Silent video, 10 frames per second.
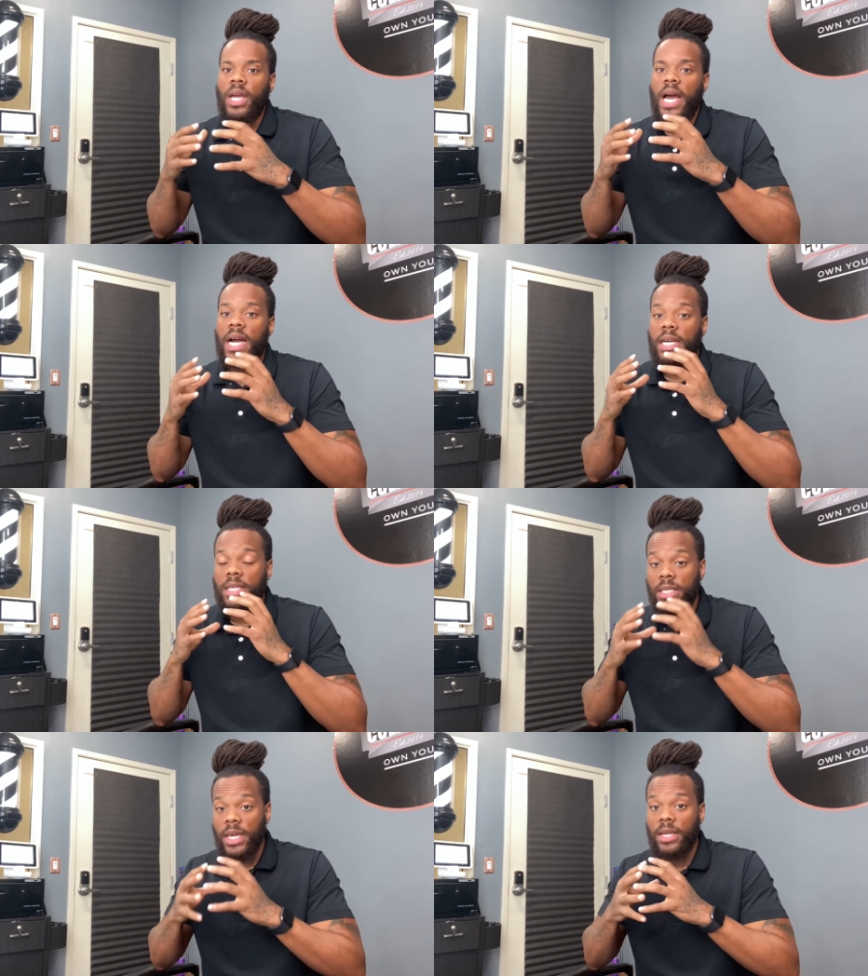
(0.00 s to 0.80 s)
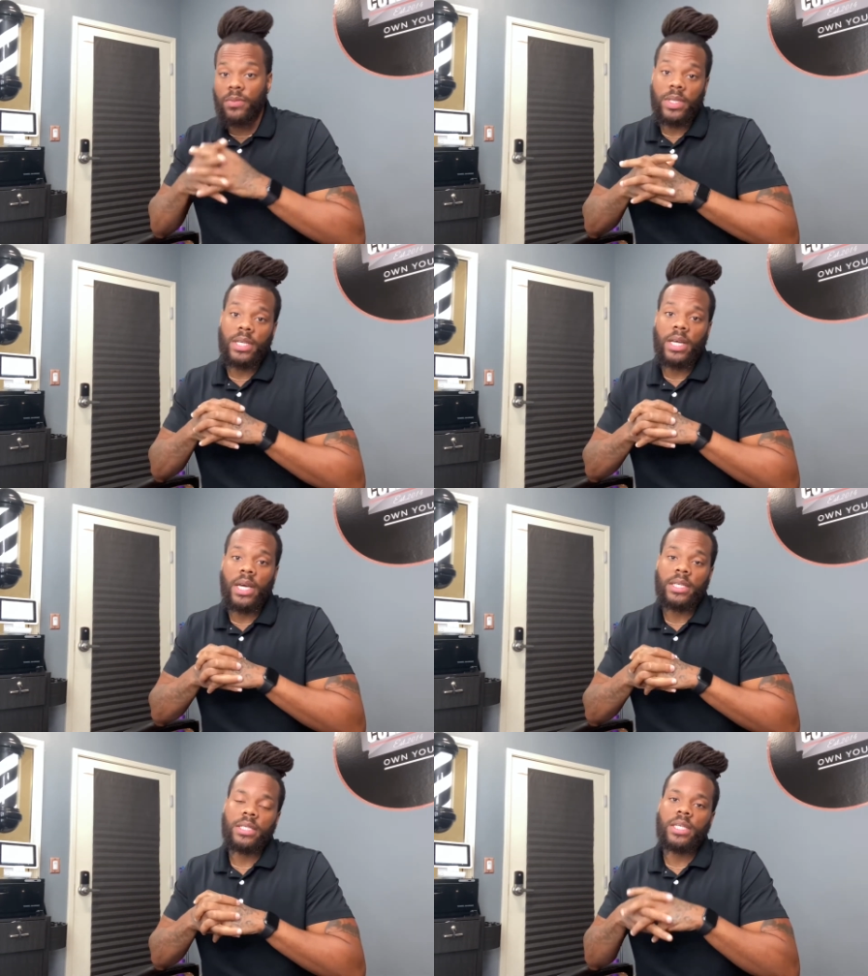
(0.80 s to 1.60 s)
I connect with
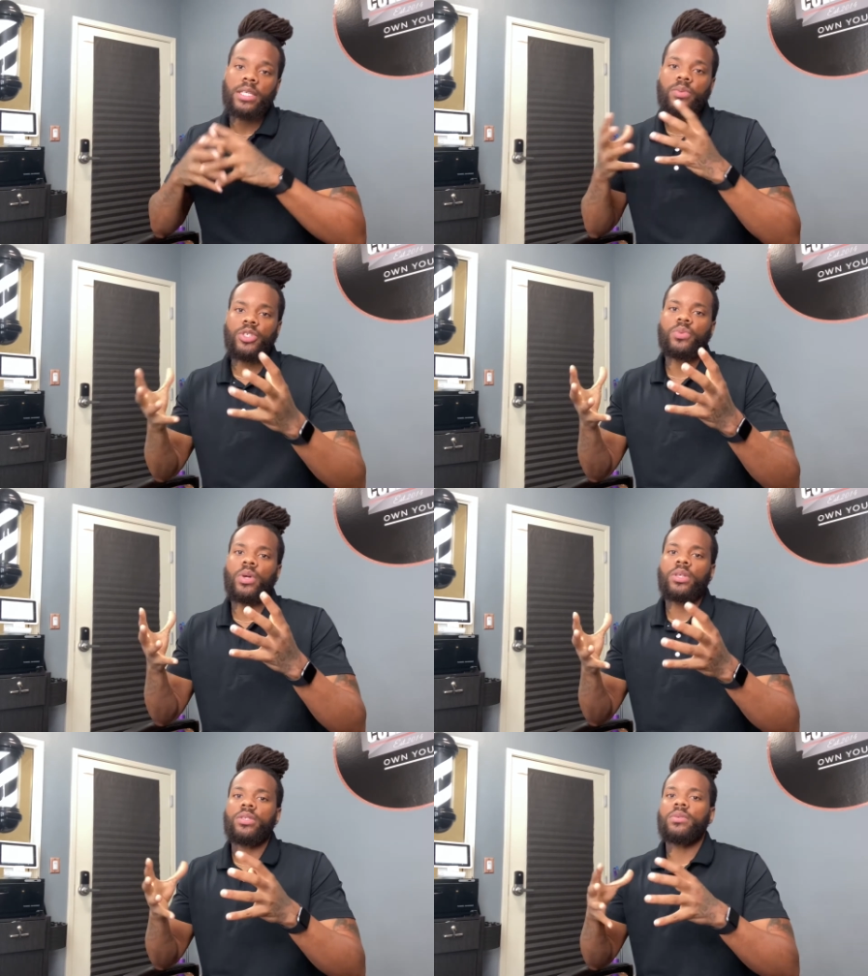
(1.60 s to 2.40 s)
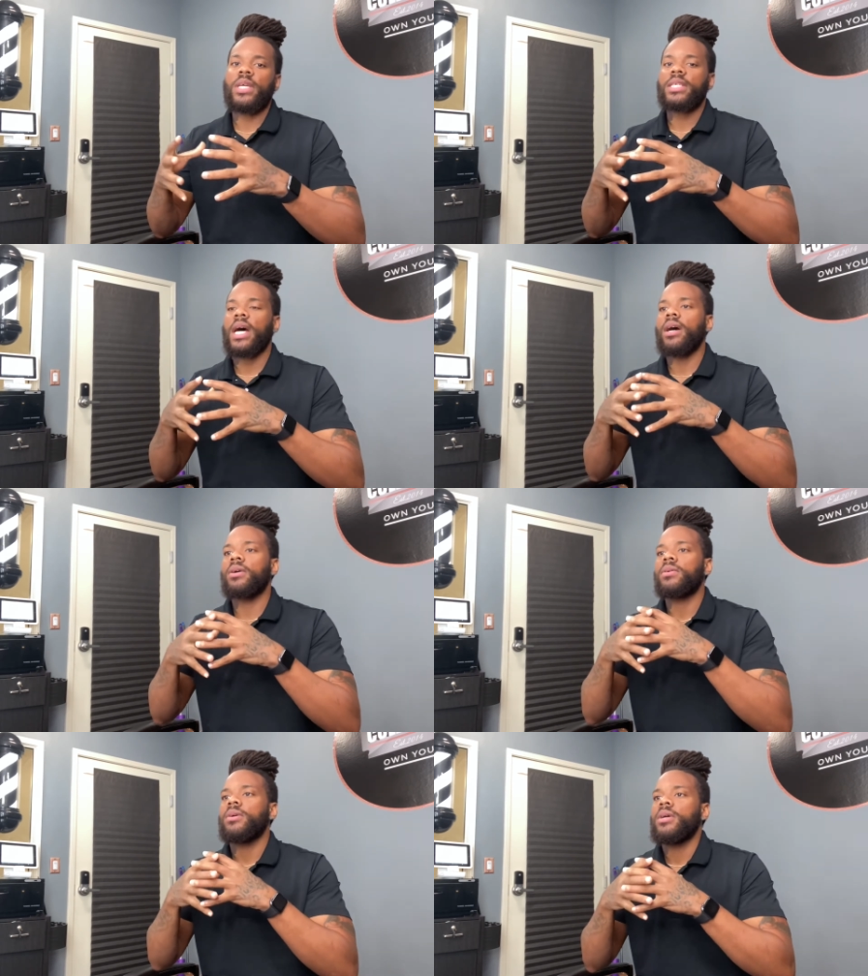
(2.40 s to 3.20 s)
clients, and that's what you want to do. That's how
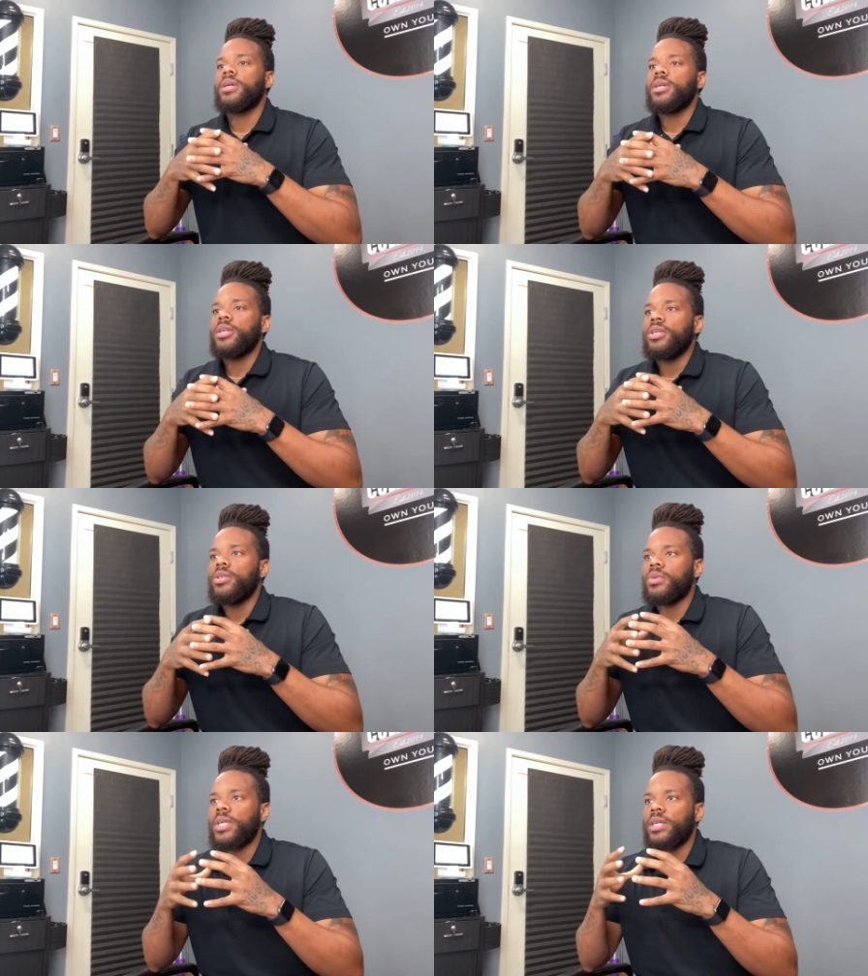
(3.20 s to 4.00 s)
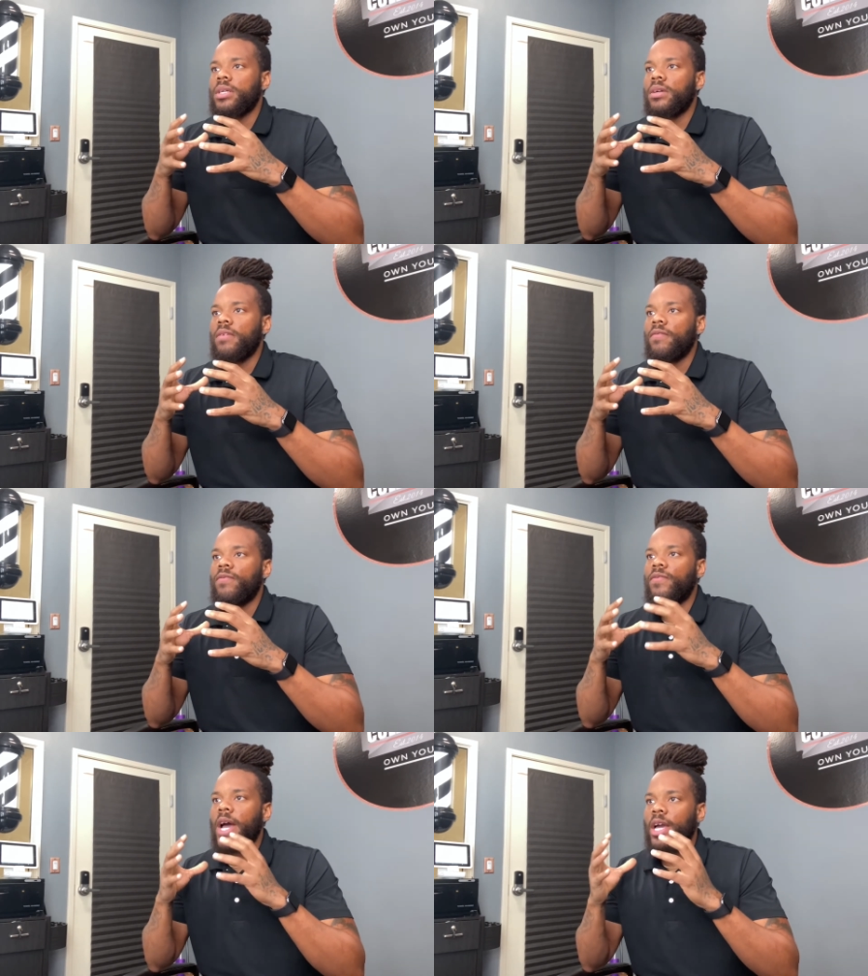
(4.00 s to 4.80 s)
you get a
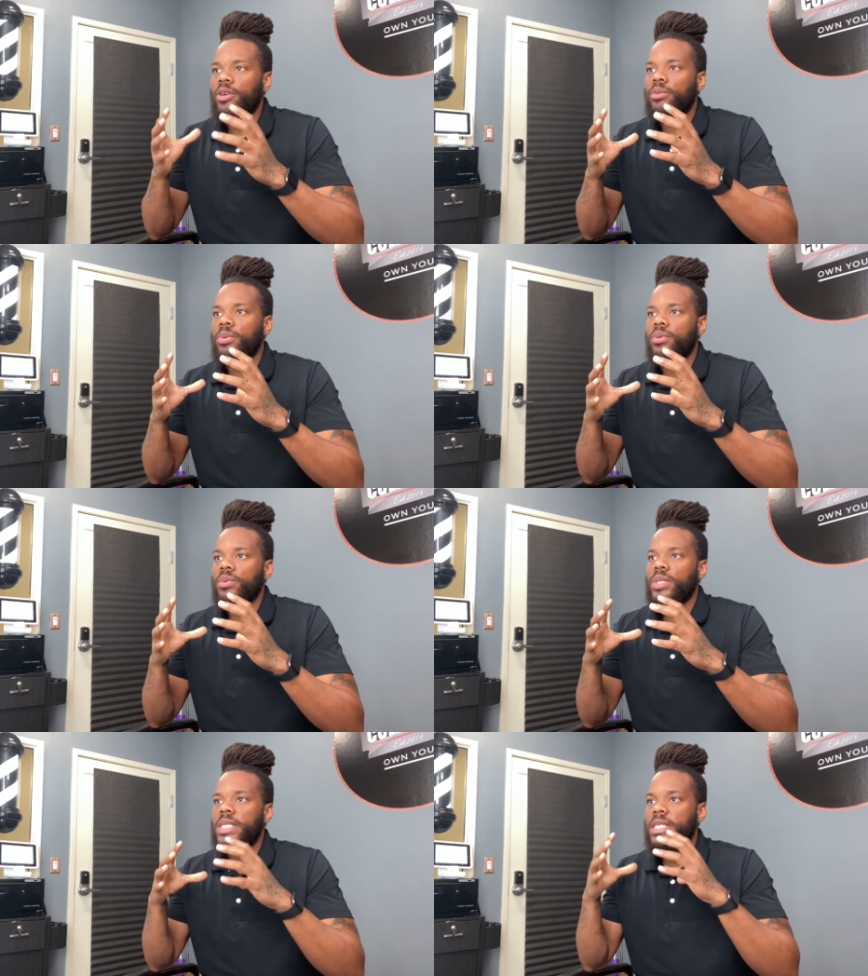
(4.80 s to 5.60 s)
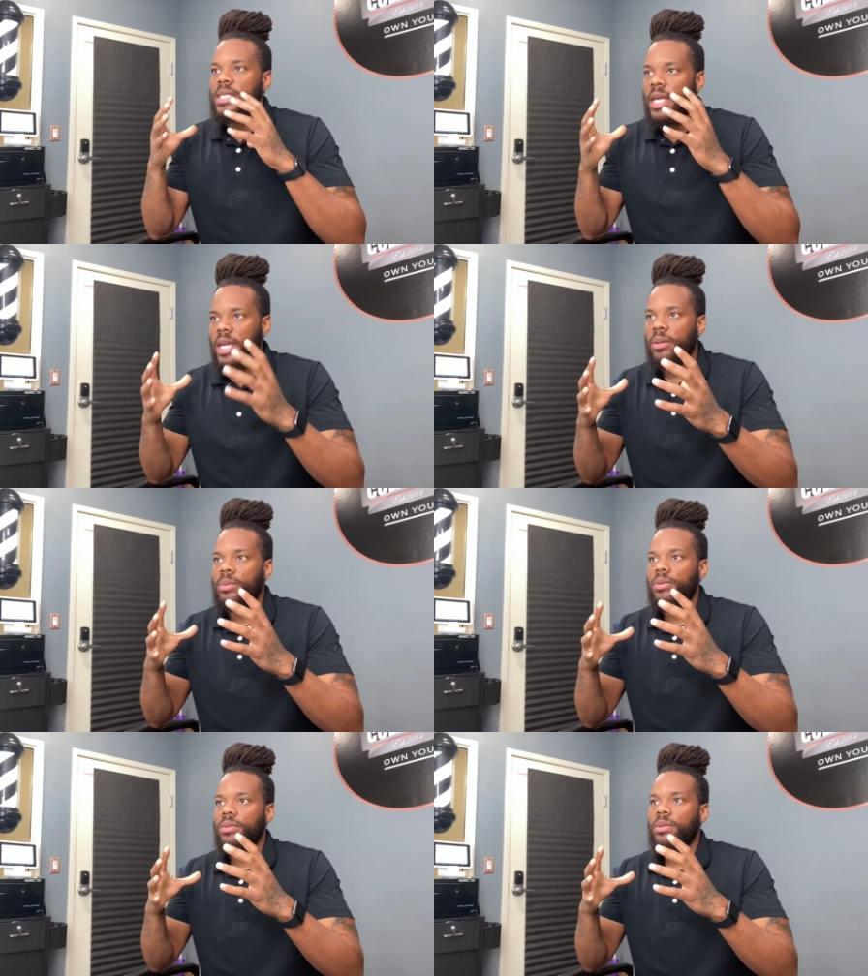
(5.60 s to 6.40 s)
valuable, stable,